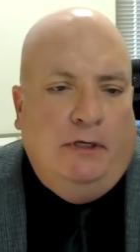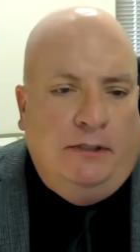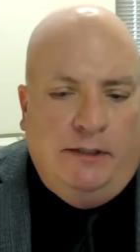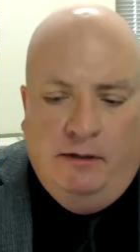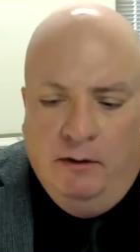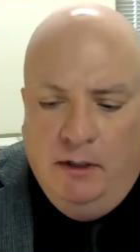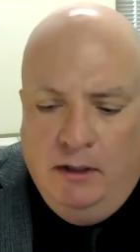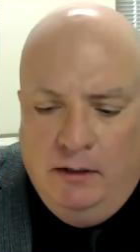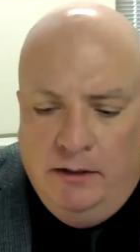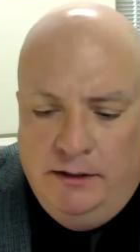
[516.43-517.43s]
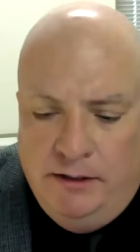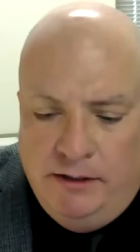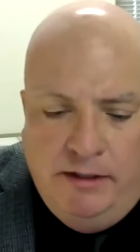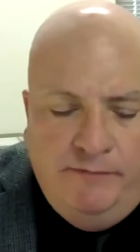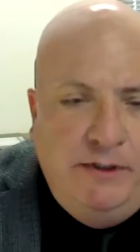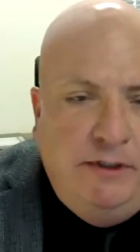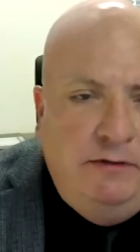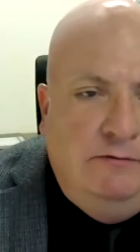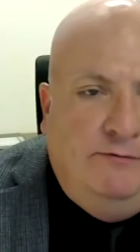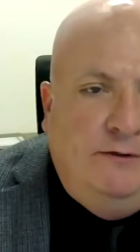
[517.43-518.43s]
So, just giving
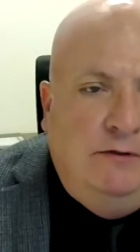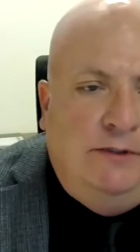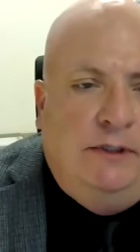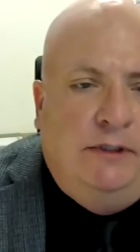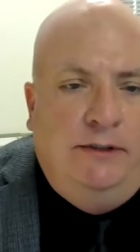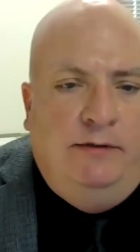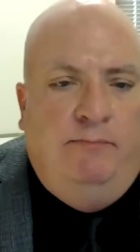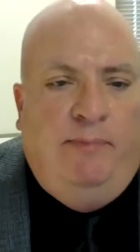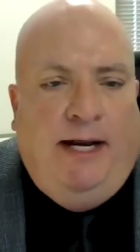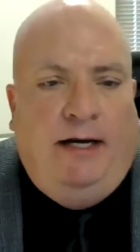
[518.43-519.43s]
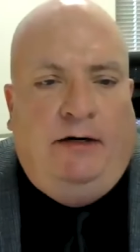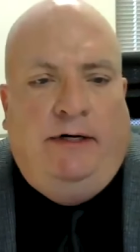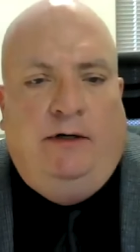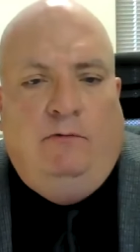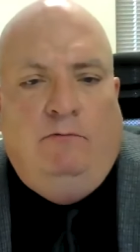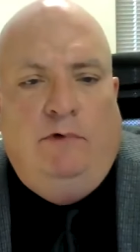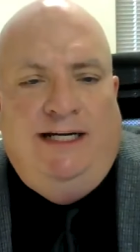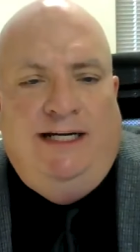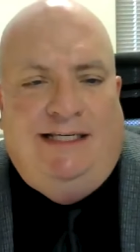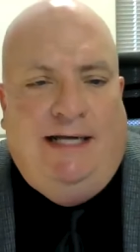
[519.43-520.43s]
you folks a little background on what
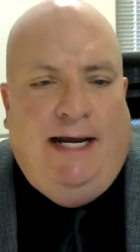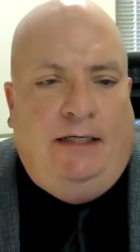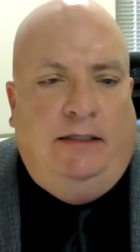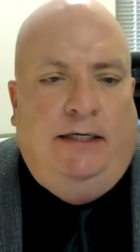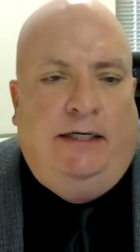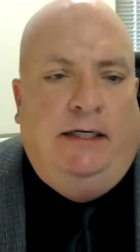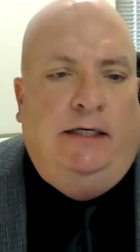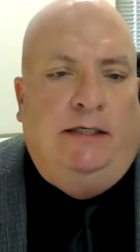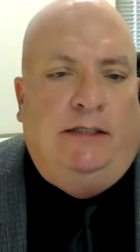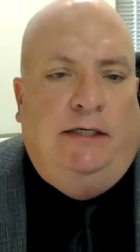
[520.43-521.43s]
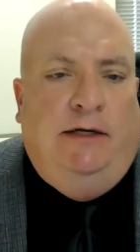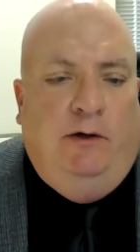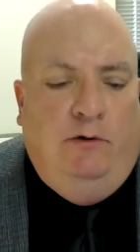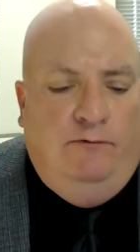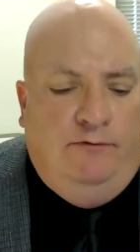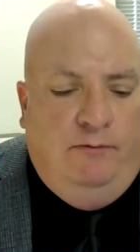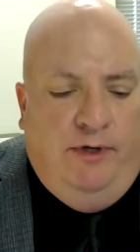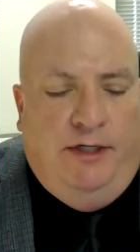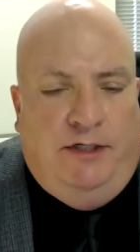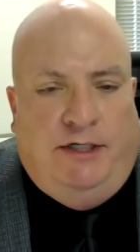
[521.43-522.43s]
exactly is an
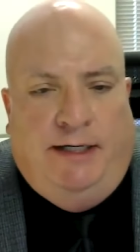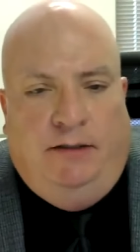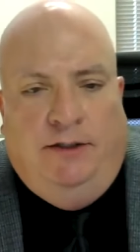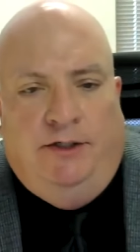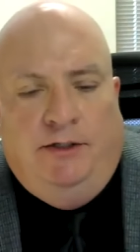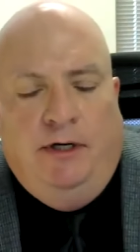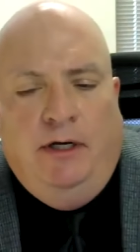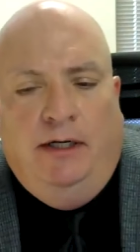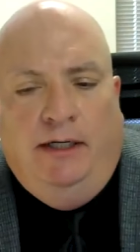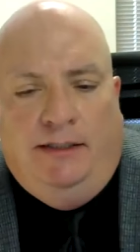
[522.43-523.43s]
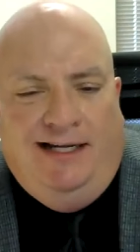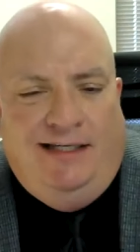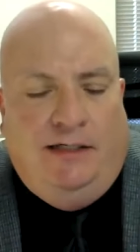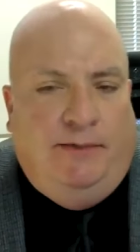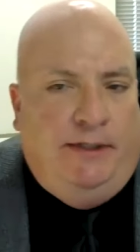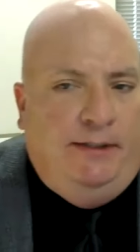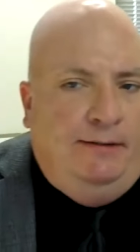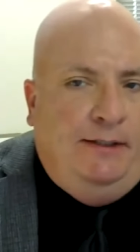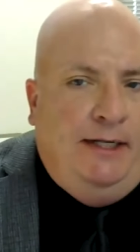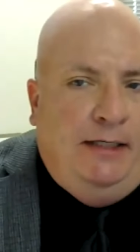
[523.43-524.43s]
overbreadth challenge. It's not
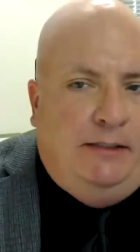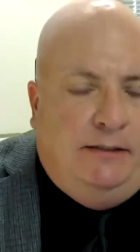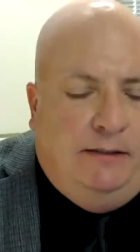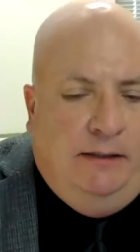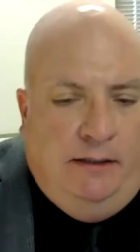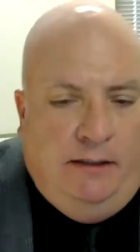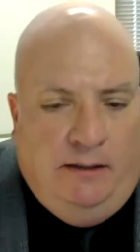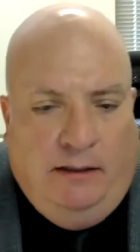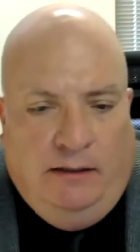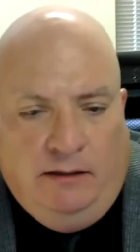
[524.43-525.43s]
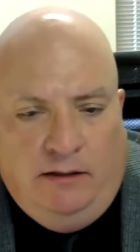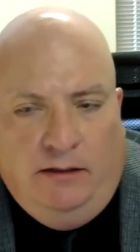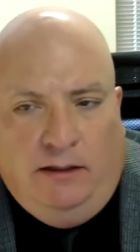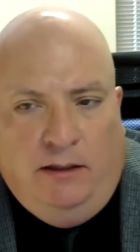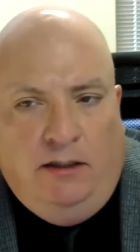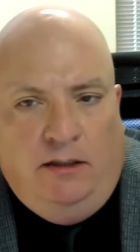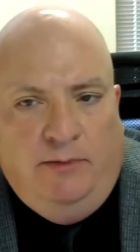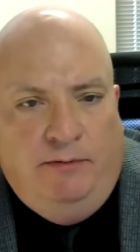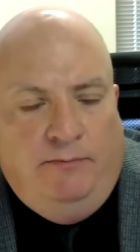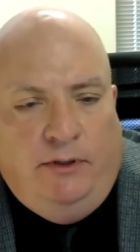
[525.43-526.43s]
something that's uh, a, a
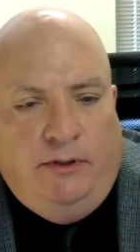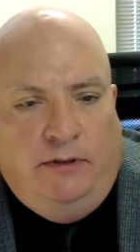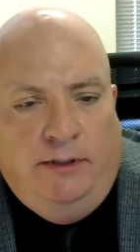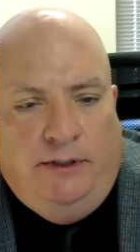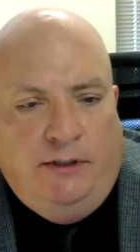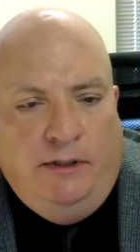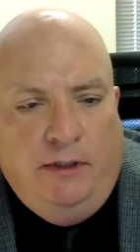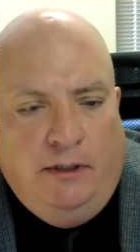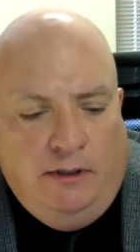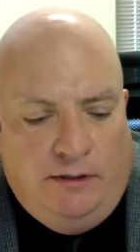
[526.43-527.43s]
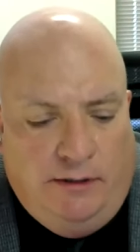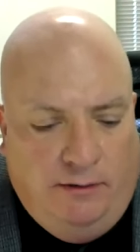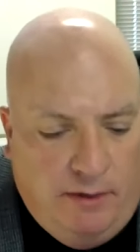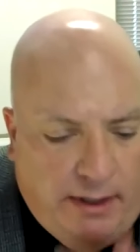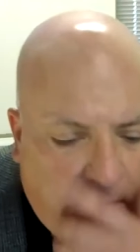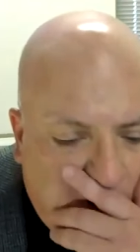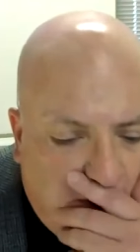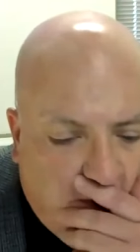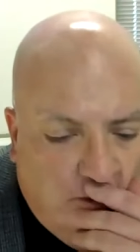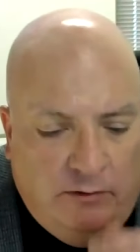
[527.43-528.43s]
common parlance so I'll
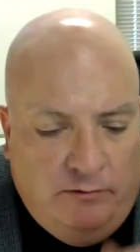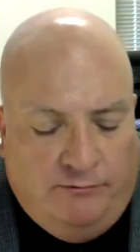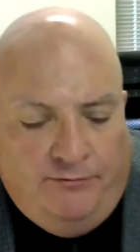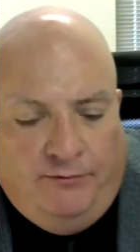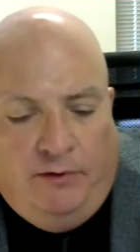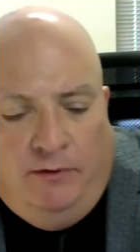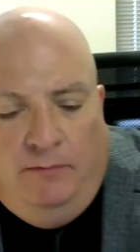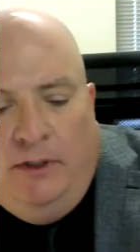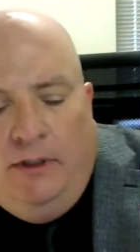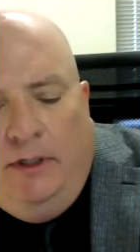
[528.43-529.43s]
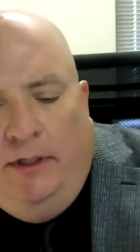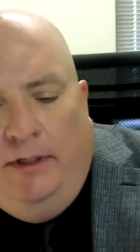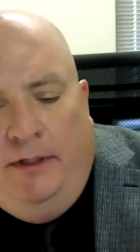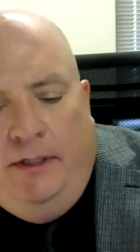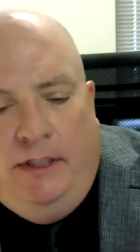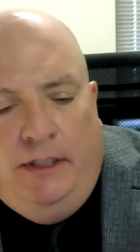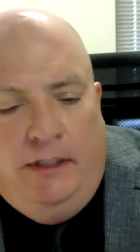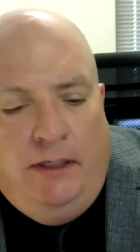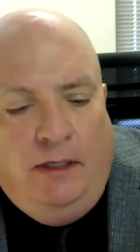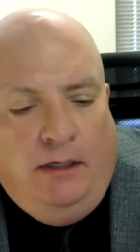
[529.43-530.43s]
quote from
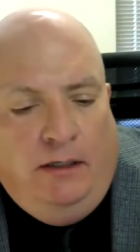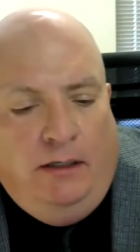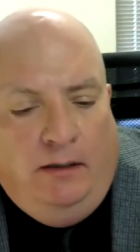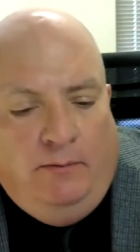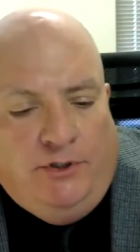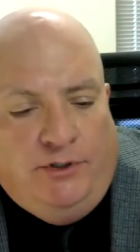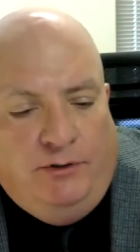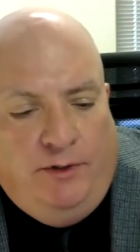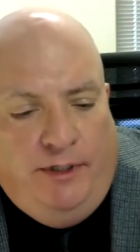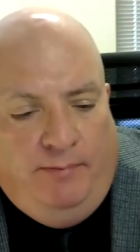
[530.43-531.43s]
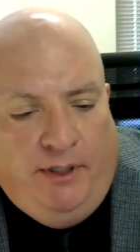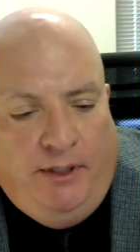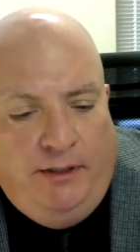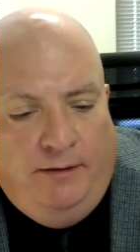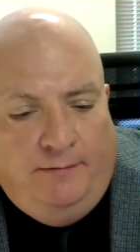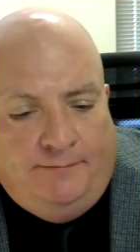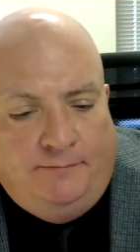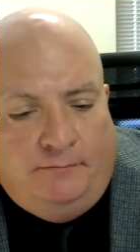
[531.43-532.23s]
the uh, majority opinion.